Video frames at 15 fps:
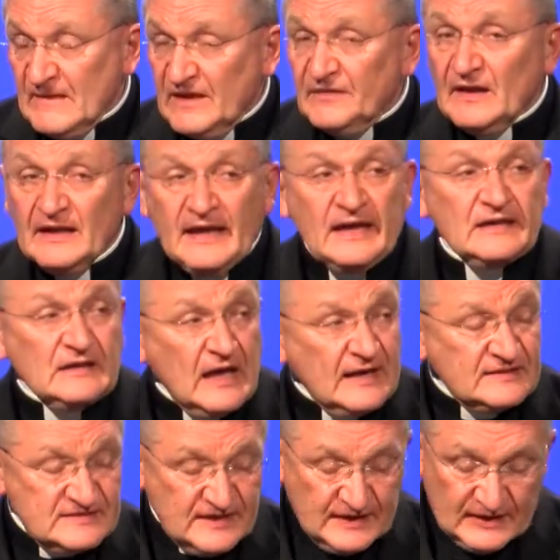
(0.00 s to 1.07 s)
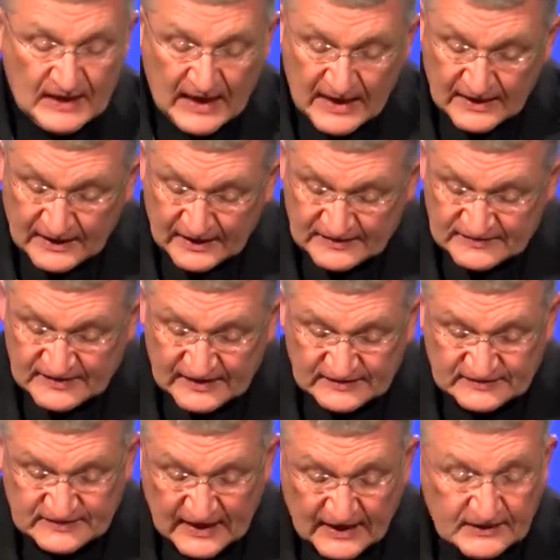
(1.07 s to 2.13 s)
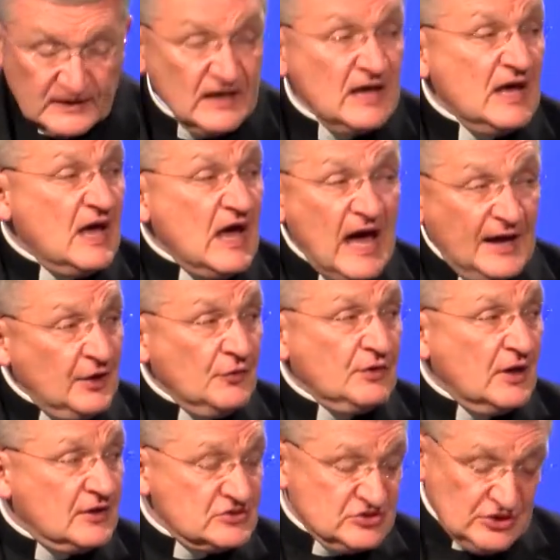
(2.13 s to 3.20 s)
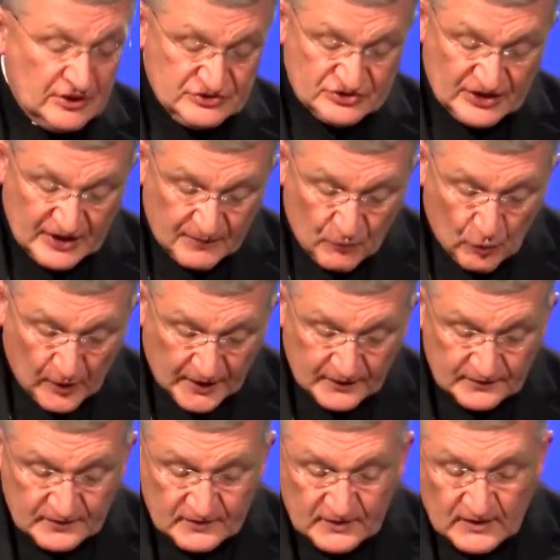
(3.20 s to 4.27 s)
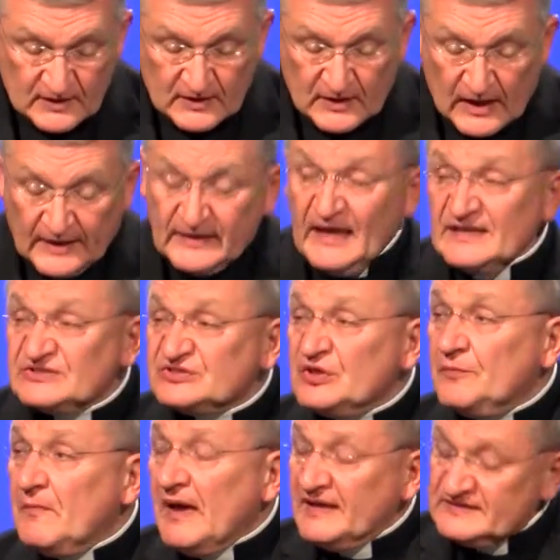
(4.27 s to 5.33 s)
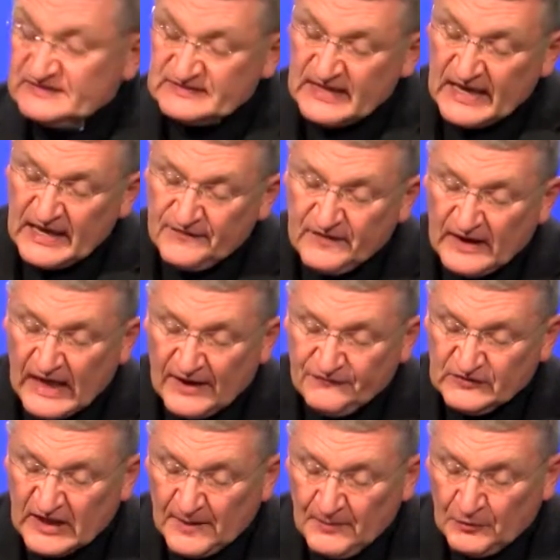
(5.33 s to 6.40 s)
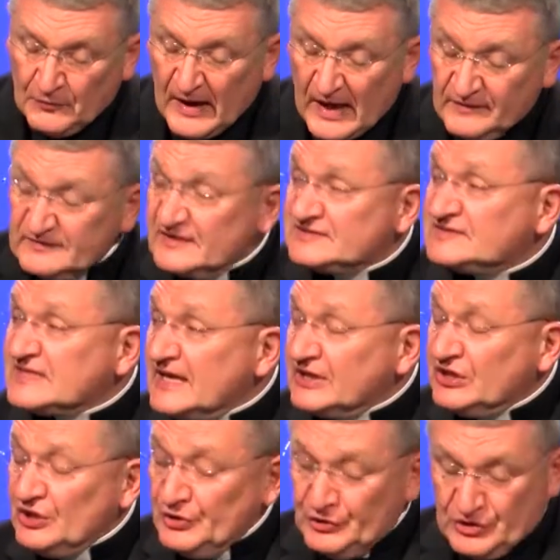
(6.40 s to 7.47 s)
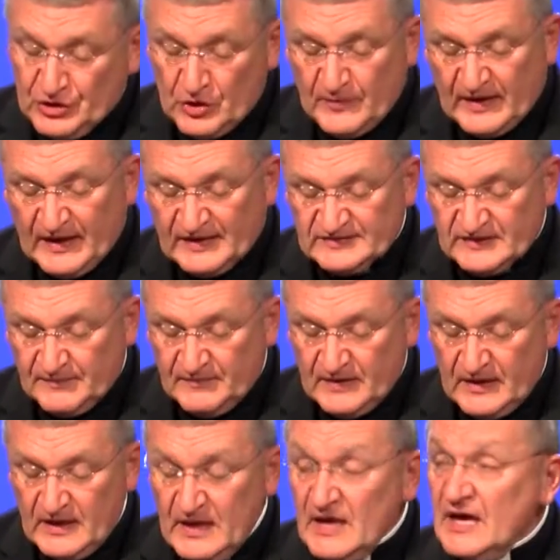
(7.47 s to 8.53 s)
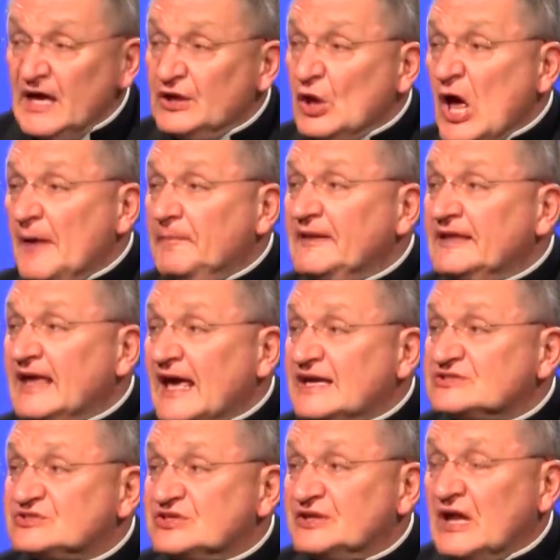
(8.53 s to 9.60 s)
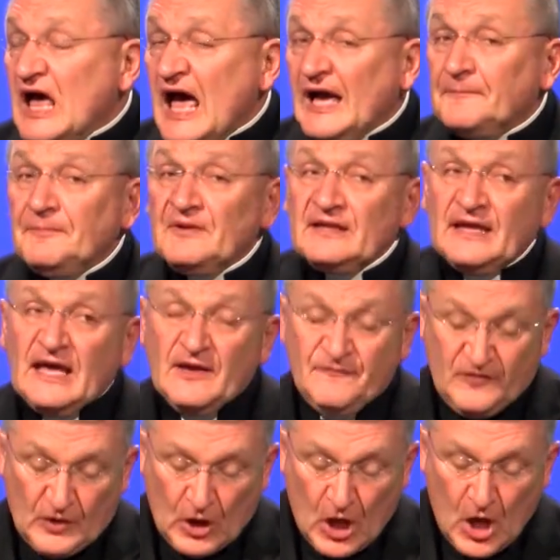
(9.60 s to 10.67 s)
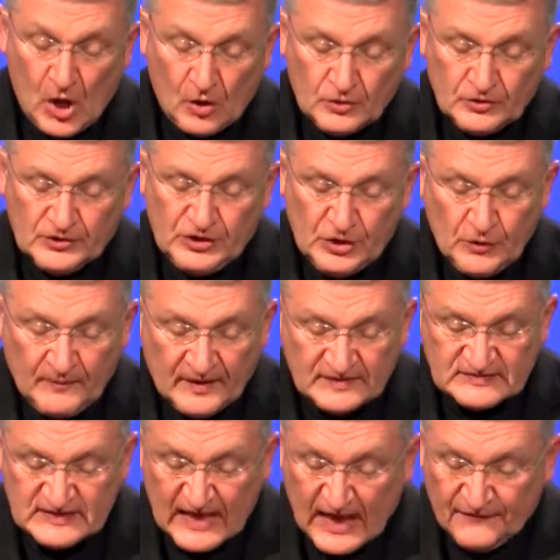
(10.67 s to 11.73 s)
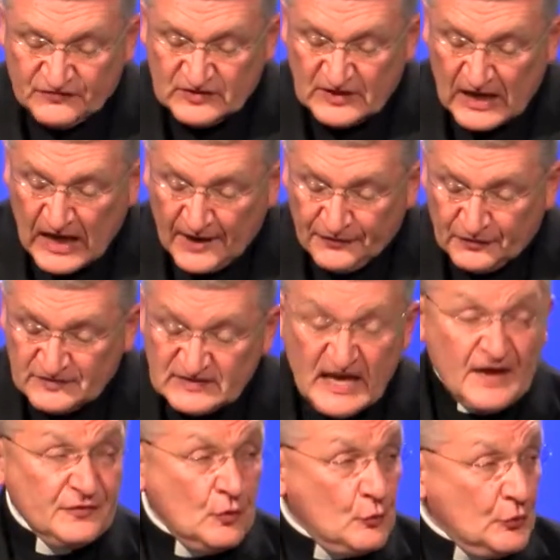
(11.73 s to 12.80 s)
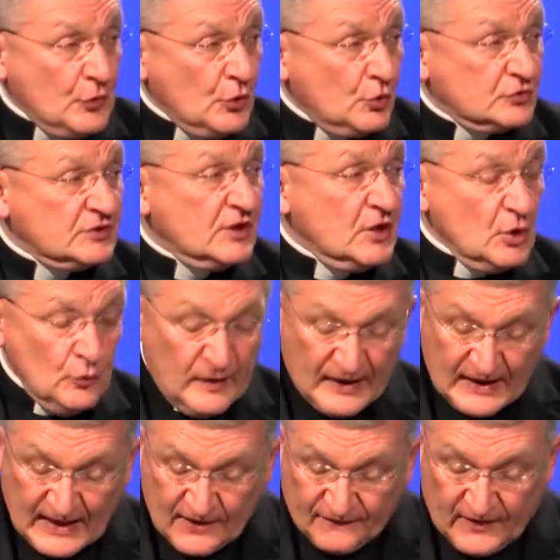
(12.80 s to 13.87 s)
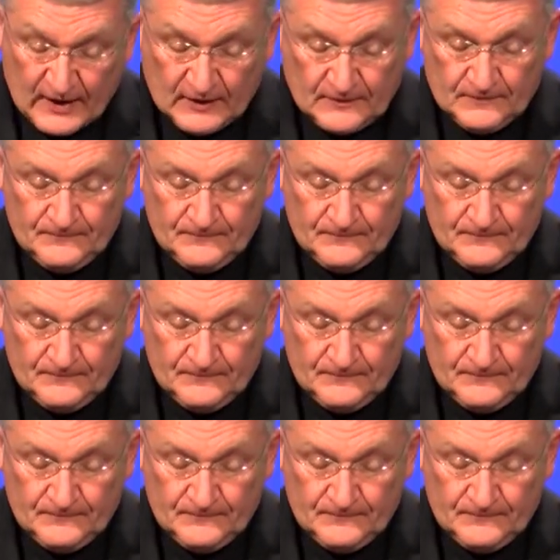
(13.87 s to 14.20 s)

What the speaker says: In the late 1980s, he said, "I don't go to church anymore. I guess you might say that I've come around to secular humanism, an obligation I believe that all humans have to others and the world we live in,"